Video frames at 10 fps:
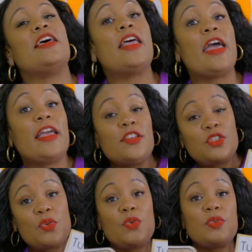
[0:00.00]
Today
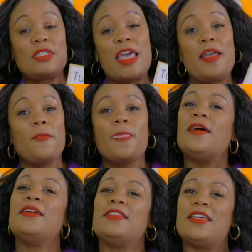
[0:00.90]
is Tuesday.
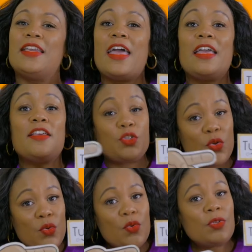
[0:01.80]
Today
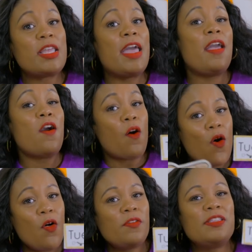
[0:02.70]
is Tuesday
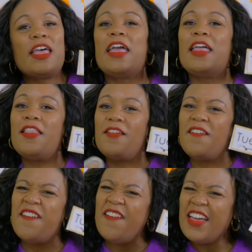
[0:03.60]
all day
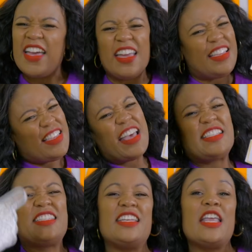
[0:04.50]
long.
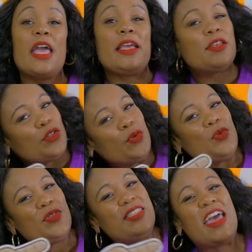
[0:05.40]
Yes, today is
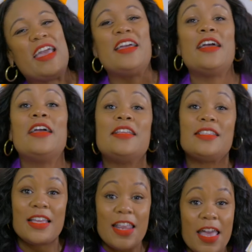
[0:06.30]
Tuesday.
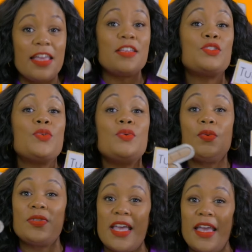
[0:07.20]
Today is
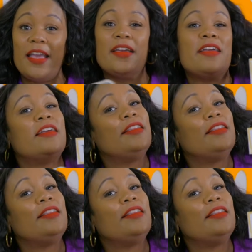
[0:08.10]
Tuesday.